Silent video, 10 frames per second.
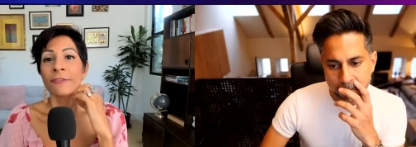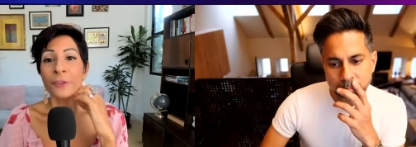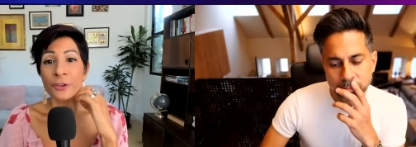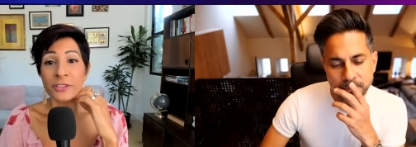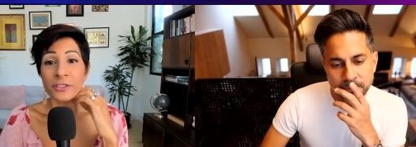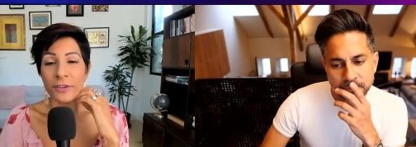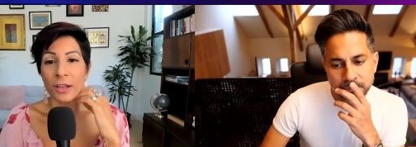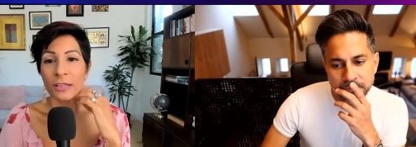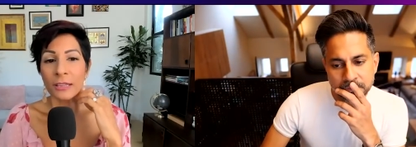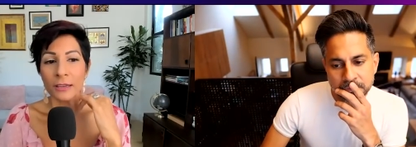Speaker 1: First of
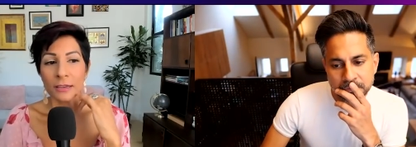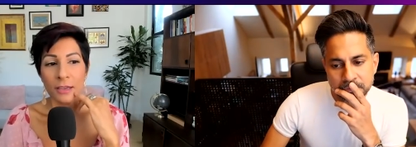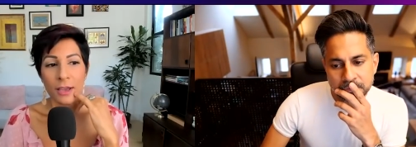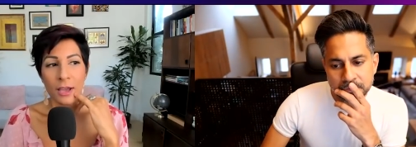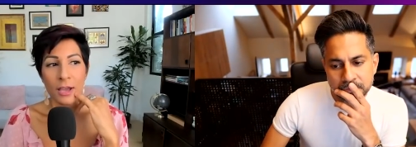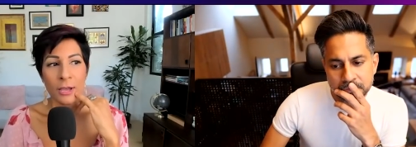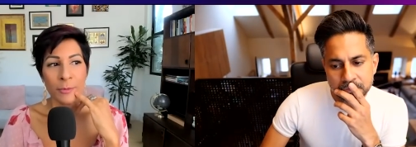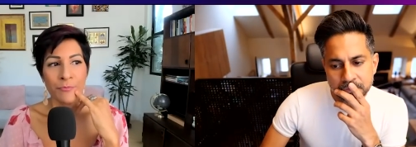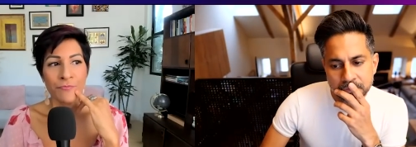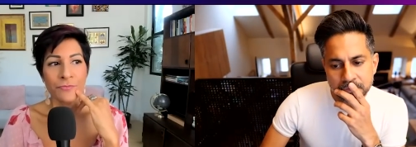all,
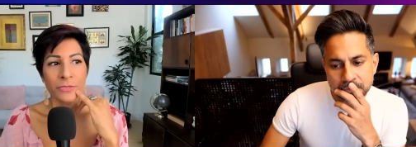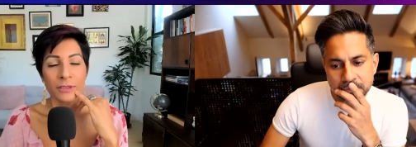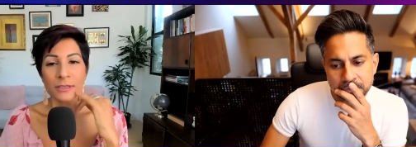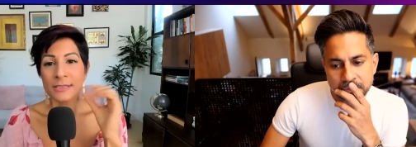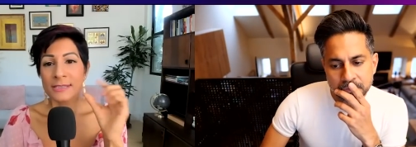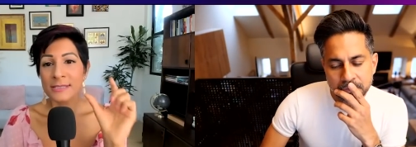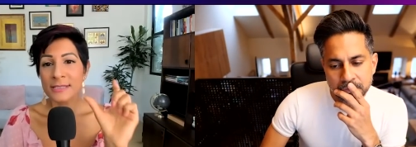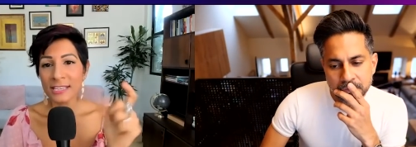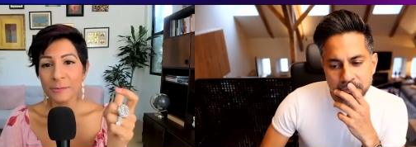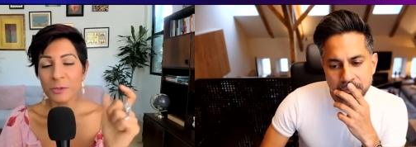
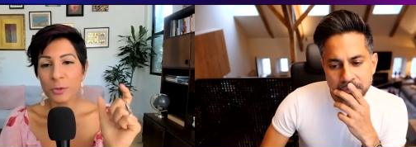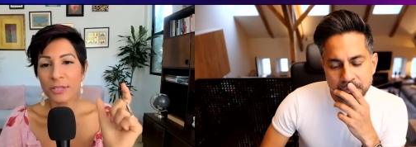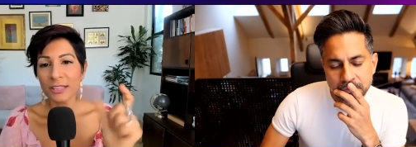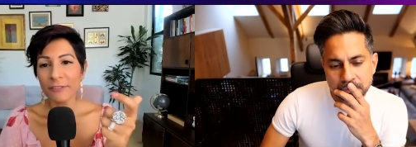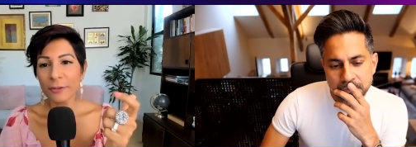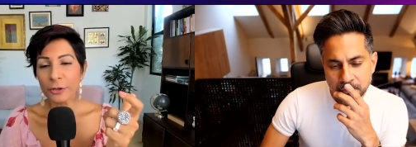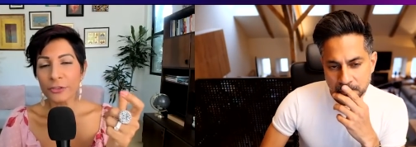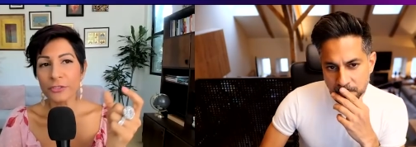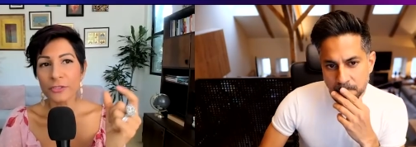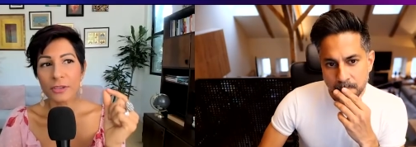sex between
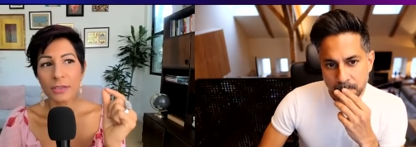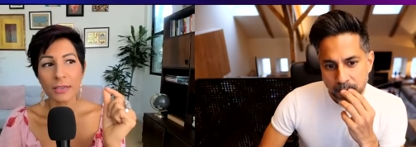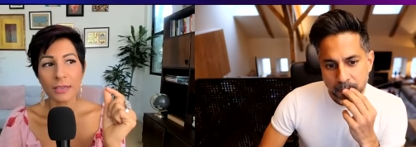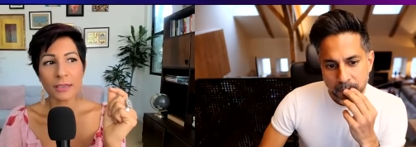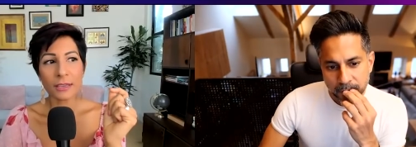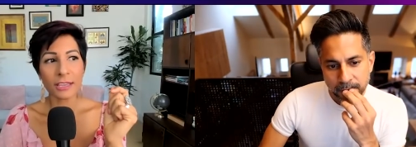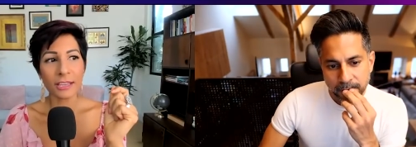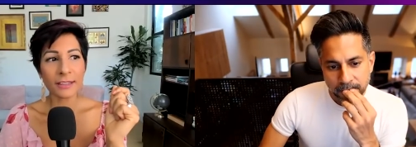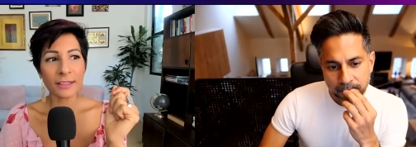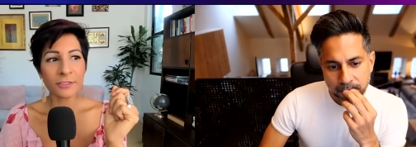lovers,
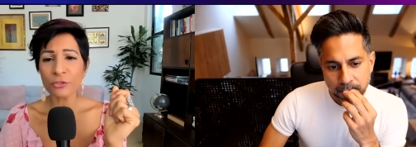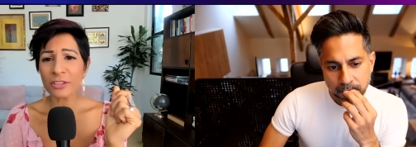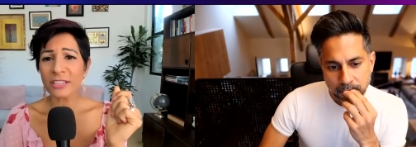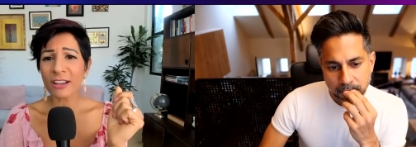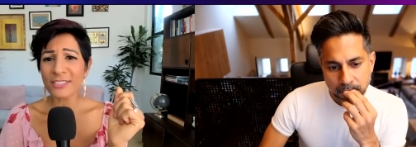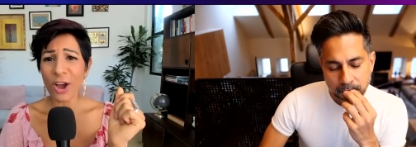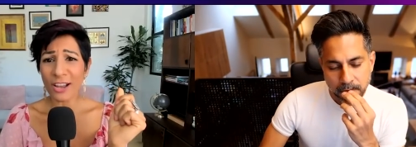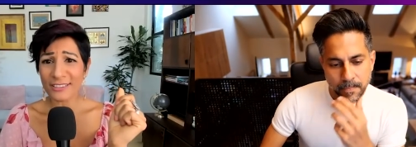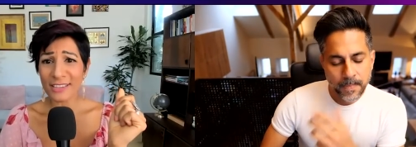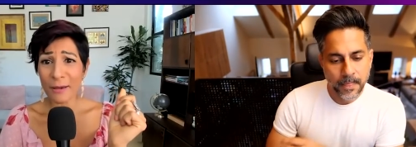it's usually not
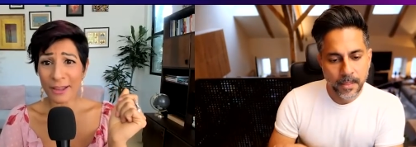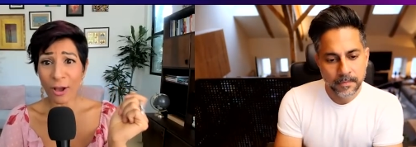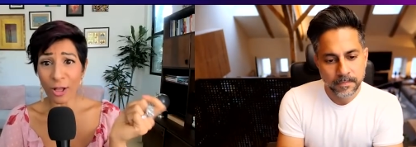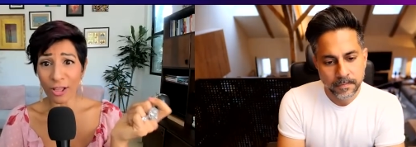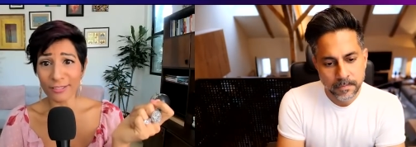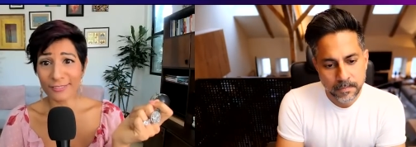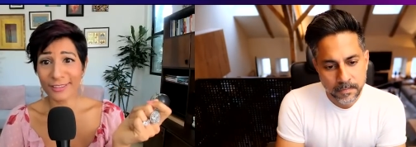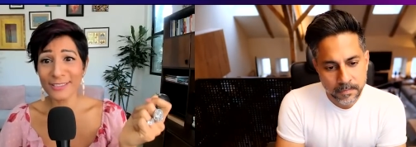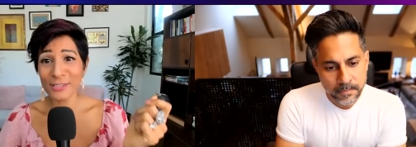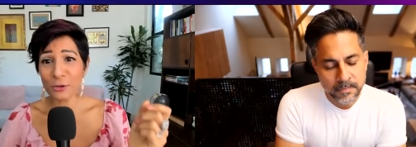talked at all.
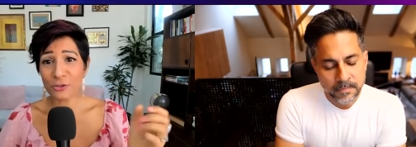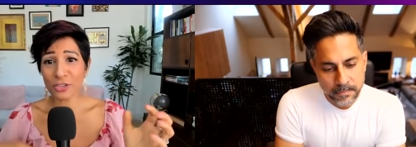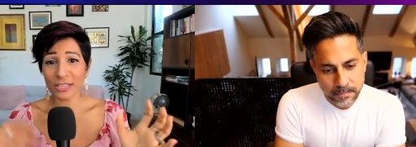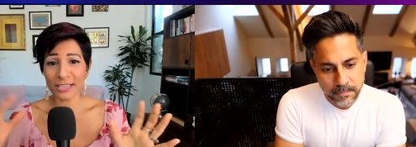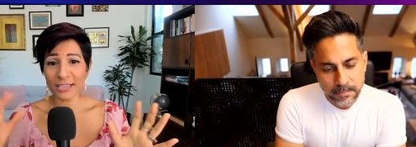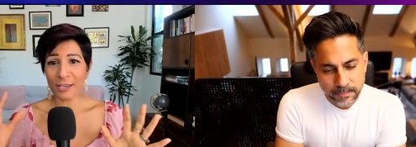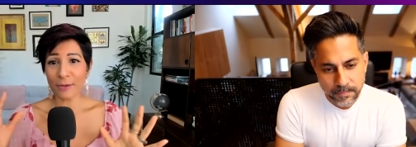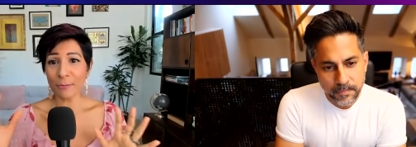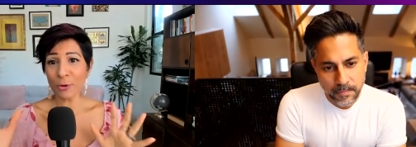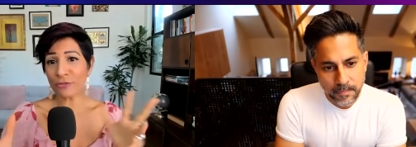It's usually
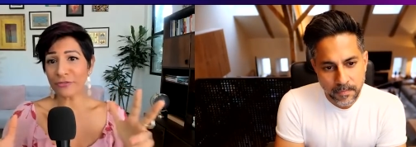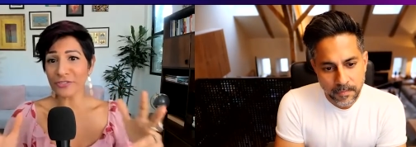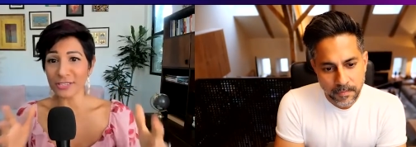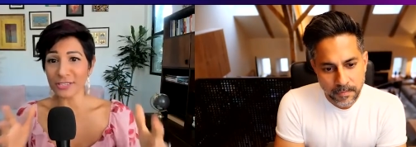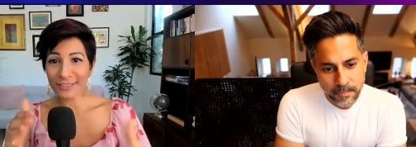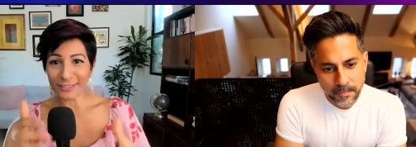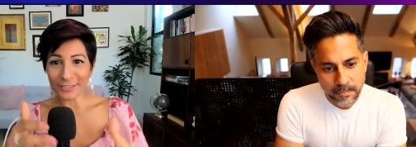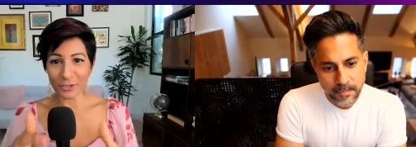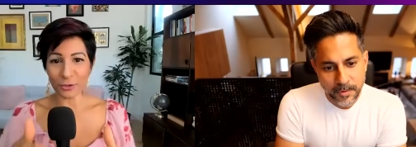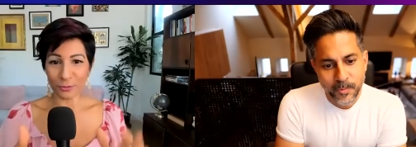moved
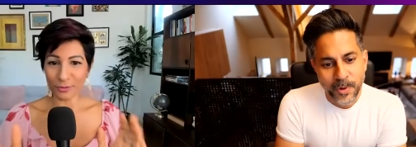into.